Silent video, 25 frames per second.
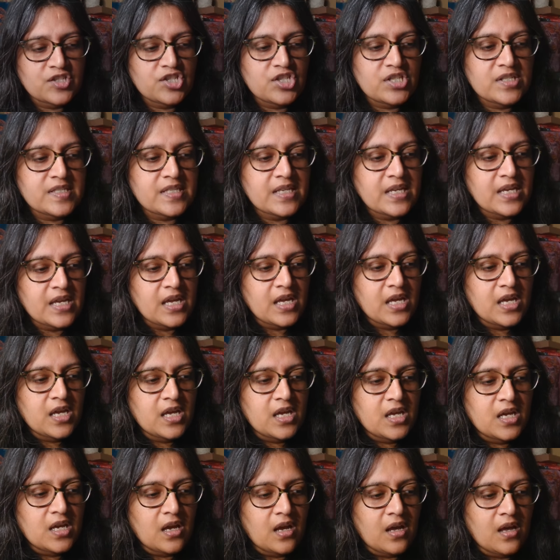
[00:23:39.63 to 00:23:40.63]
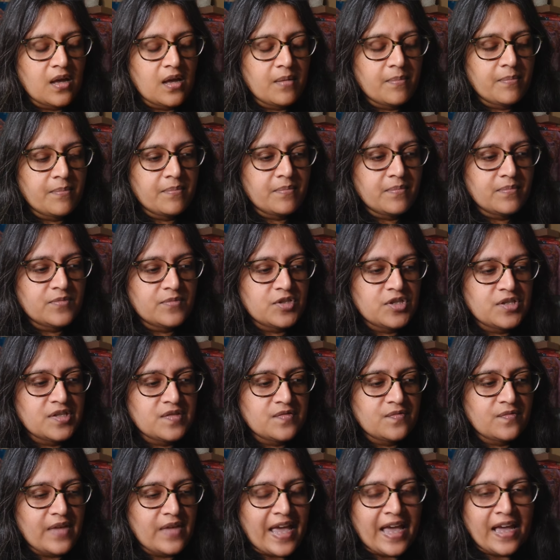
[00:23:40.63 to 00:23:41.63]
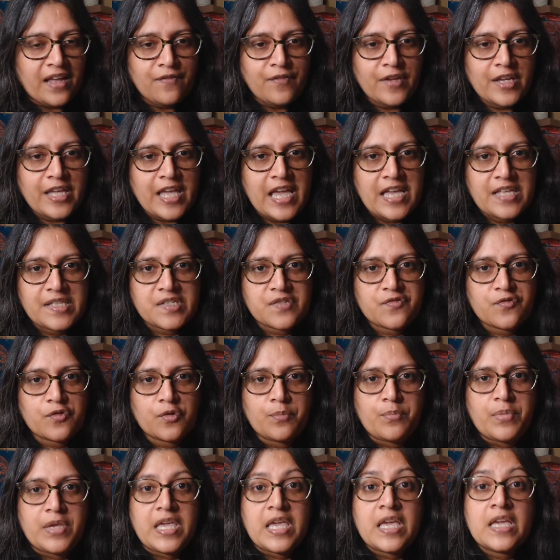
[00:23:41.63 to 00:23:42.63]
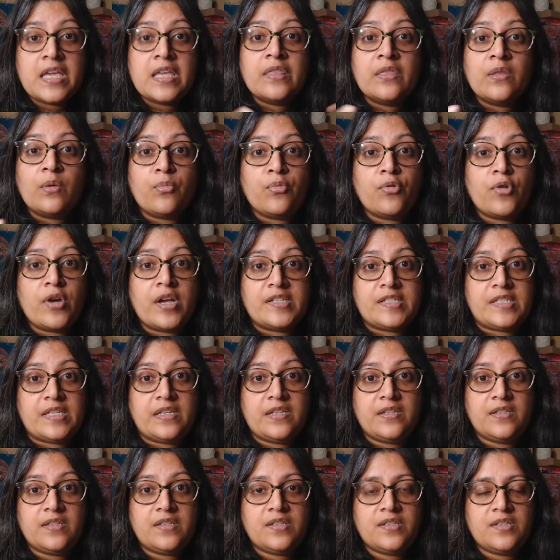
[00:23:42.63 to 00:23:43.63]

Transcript: She's advocates for being in the present.